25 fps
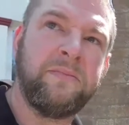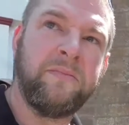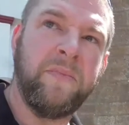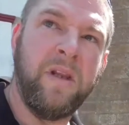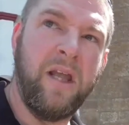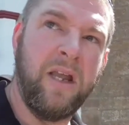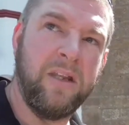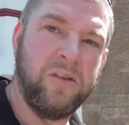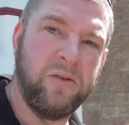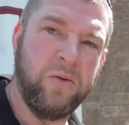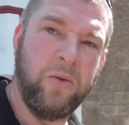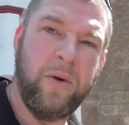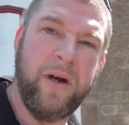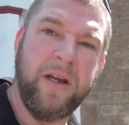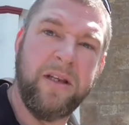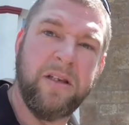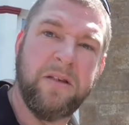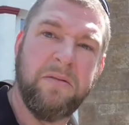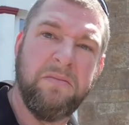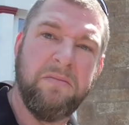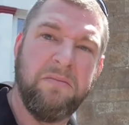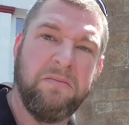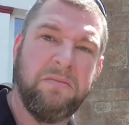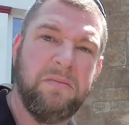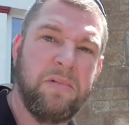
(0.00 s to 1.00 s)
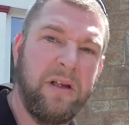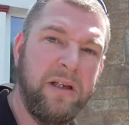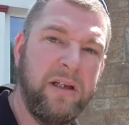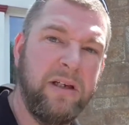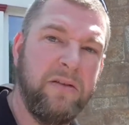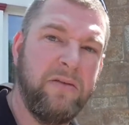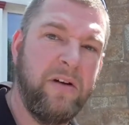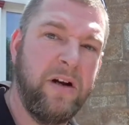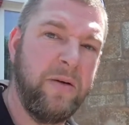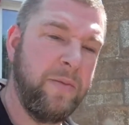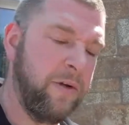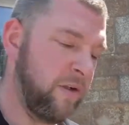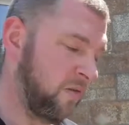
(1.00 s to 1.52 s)
As always, thank you
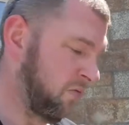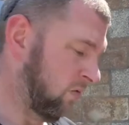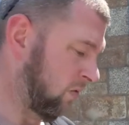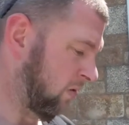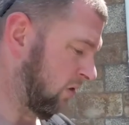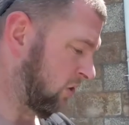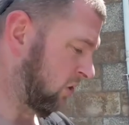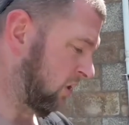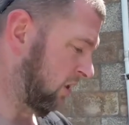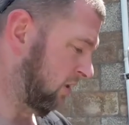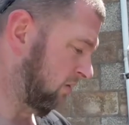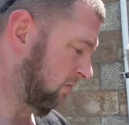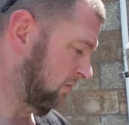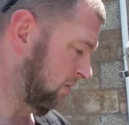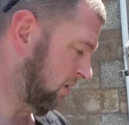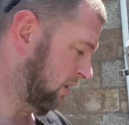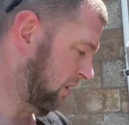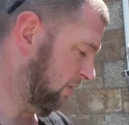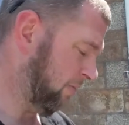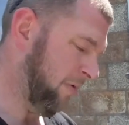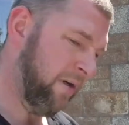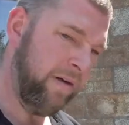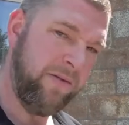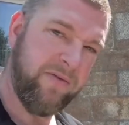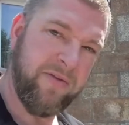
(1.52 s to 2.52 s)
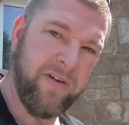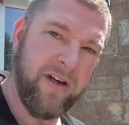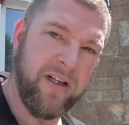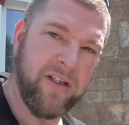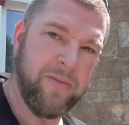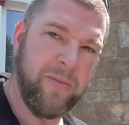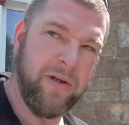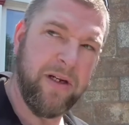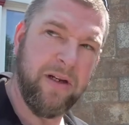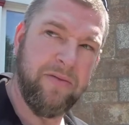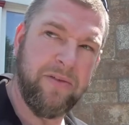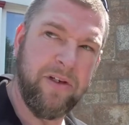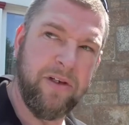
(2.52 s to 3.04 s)
very much for watching. Hopefully it's
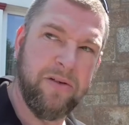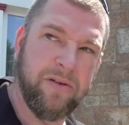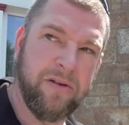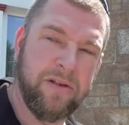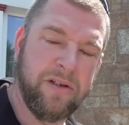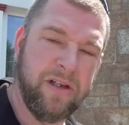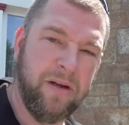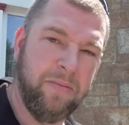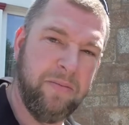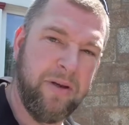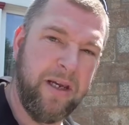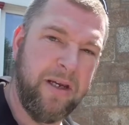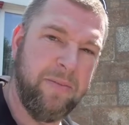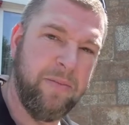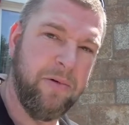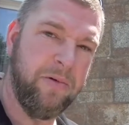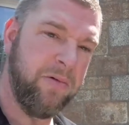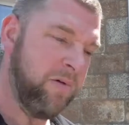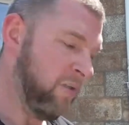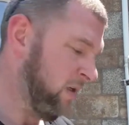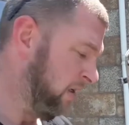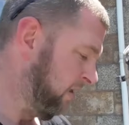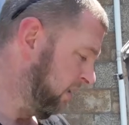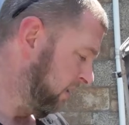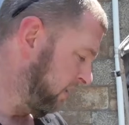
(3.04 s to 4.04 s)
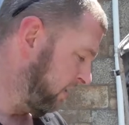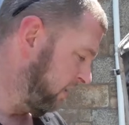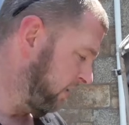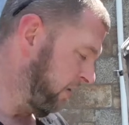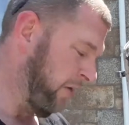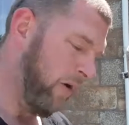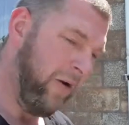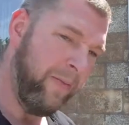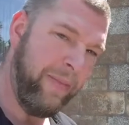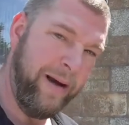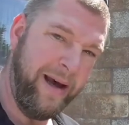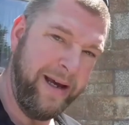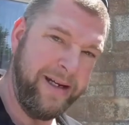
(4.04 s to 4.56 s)
been of use to some people.
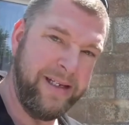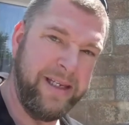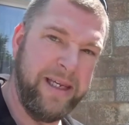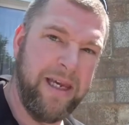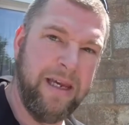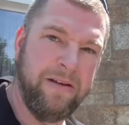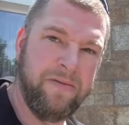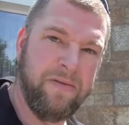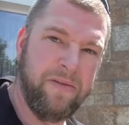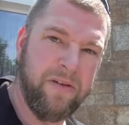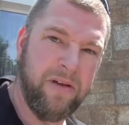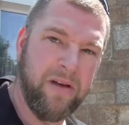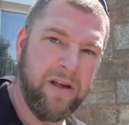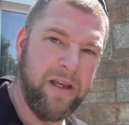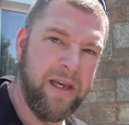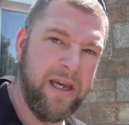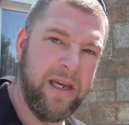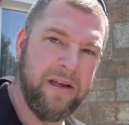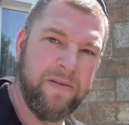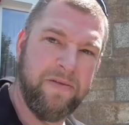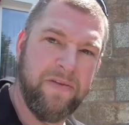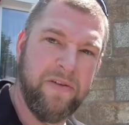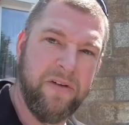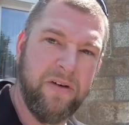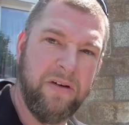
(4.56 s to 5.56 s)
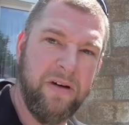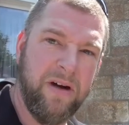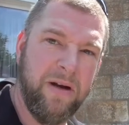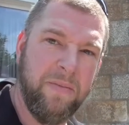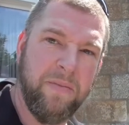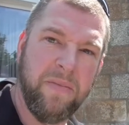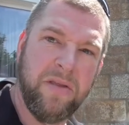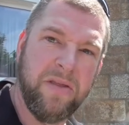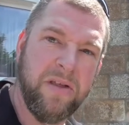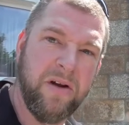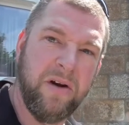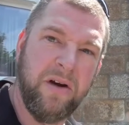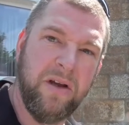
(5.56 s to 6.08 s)
Not a bad kit for
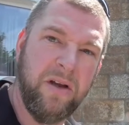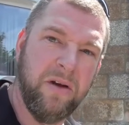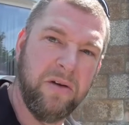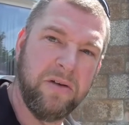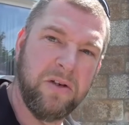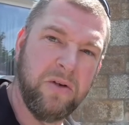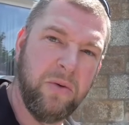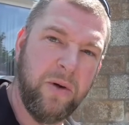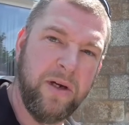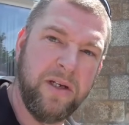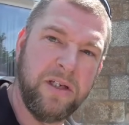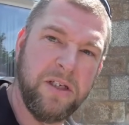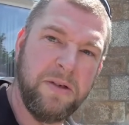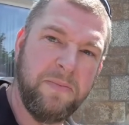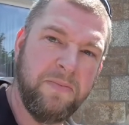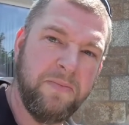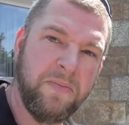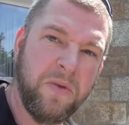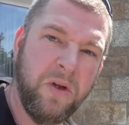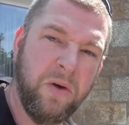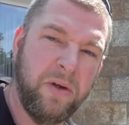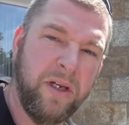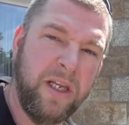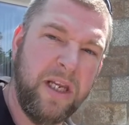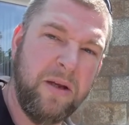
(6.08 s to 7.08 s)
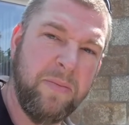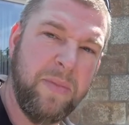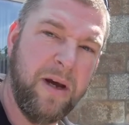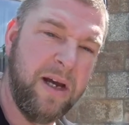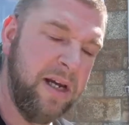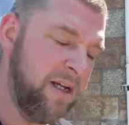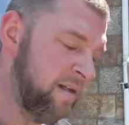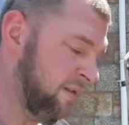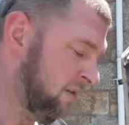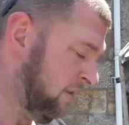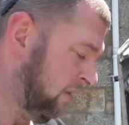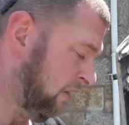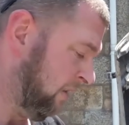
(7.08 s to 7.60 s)
30 odd quid on eBay.